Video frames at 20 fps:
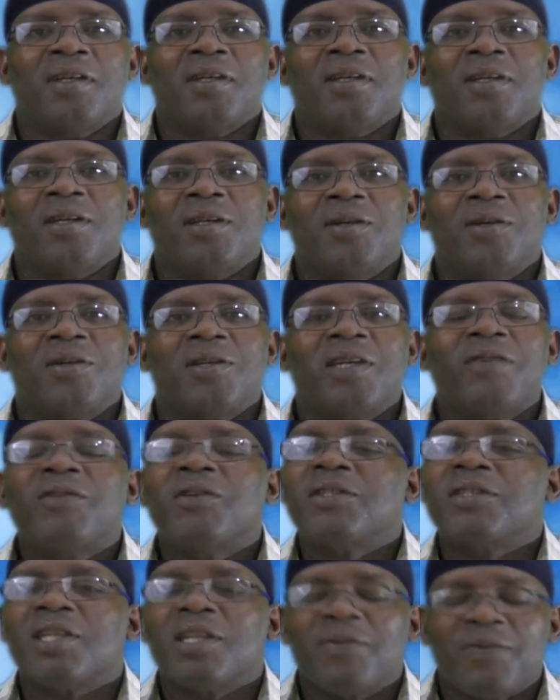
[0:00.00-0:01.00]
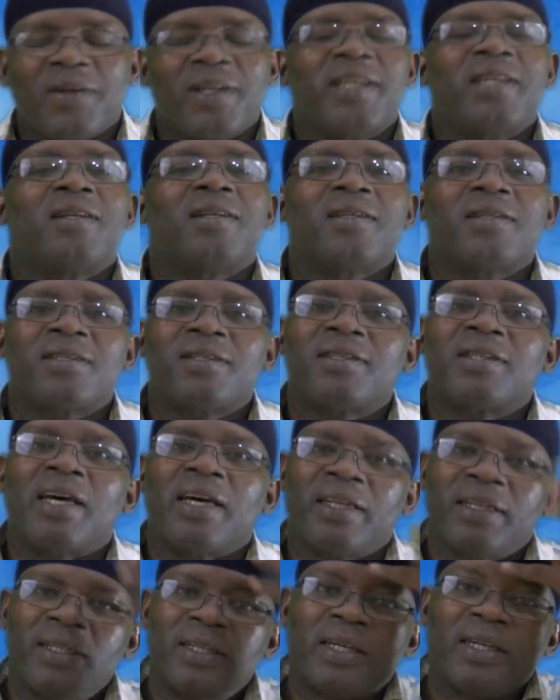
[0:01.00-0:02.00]
You know, give yourself a little
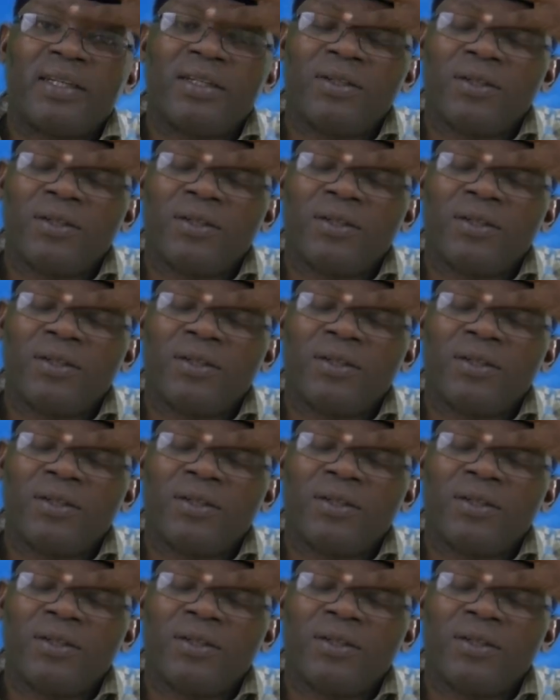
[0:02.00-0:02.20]
standard.